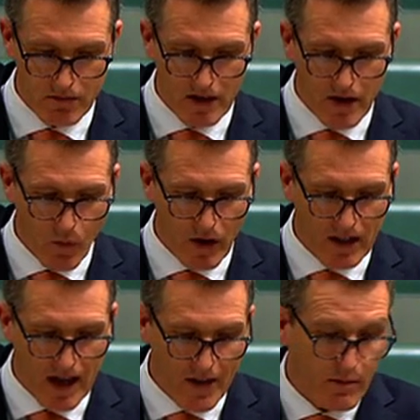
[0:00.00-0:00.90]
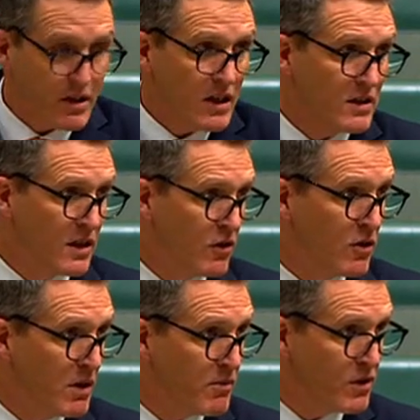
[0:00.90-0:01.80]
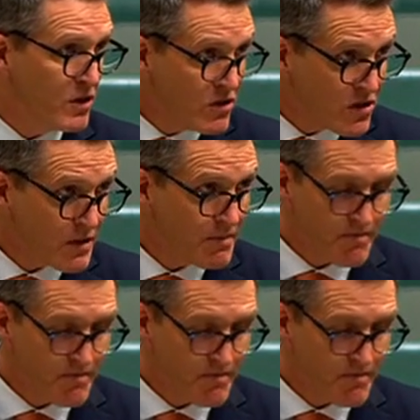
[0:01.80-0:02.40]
and yet we allow them to continue to be produced,